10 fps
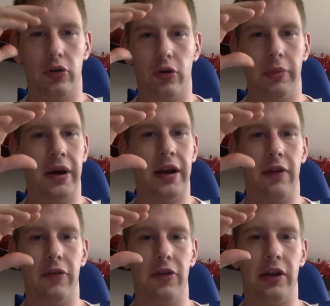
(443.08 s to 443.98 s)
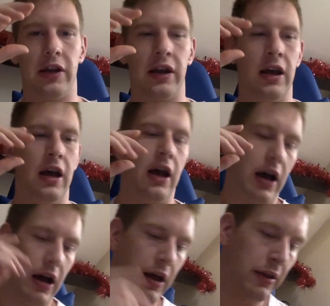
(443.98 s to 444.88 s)
combine everything.
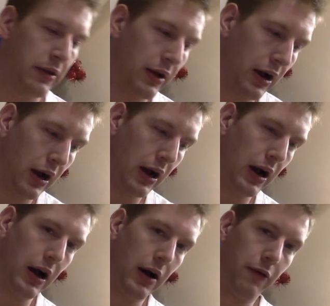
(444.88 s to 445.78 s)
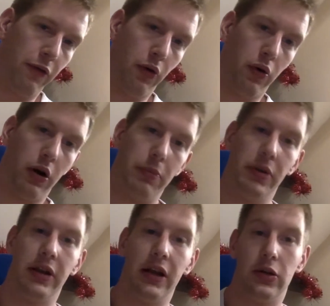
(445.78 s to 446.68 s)
And for a
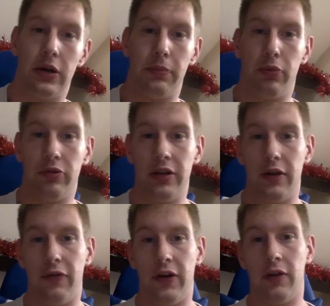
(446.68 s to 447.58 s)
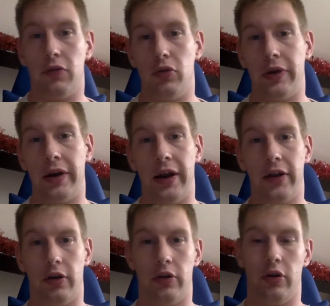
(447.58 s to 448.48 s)
beginner, I'm personally a fan of doing like
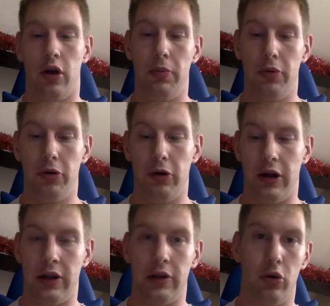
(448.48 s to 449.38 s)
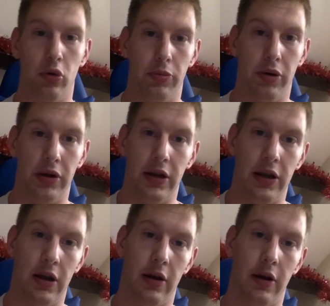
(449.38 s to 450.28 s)
an upper and lower body
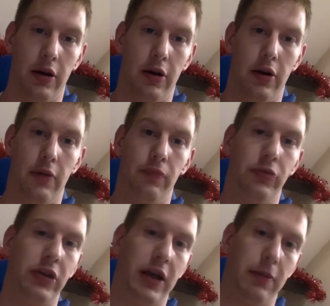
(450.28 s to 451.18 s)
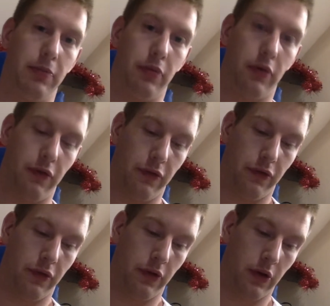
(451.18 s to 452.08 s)
uh, type of
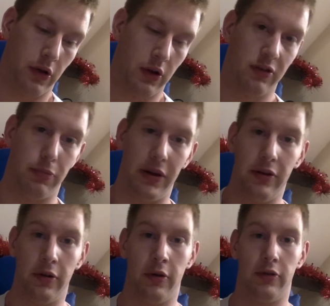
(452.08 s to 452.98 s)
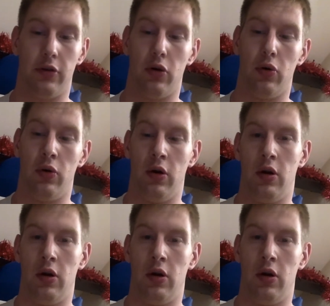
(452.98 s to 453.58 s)
split. So